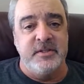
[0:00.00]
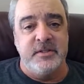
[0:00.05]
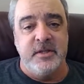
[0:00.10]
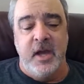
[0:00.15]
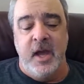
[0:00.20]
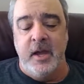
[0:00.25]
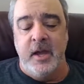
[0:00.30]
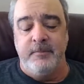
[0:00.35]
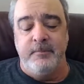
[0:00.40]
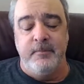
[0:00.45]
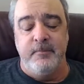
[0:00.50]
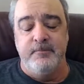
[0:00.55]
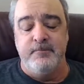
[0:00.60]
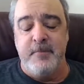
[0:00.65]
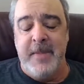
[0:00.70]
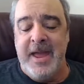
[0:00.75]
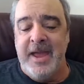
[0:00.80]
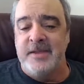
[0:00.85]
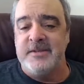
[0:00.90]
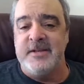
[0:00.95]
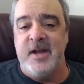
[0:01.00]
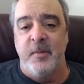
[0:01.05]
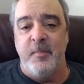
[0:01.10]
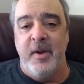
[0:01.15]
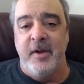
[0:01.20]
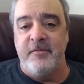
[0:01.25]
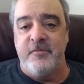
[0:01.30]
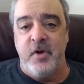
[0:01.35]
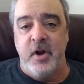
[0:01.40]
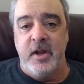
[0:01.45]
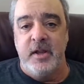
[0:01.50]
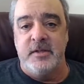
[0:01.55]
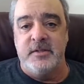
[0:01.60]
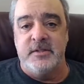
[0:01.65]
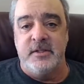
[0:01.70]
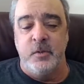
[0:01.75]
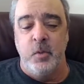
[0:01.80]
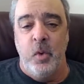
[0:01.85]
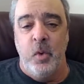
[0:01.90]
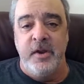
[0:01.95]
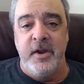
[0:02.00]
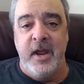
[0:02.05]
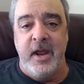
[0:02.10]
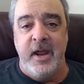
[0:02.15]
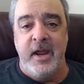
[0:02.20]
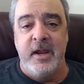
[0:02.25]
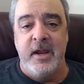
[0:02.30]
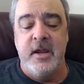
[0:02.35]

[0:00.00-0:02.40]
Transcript: I maxed out my friends in one day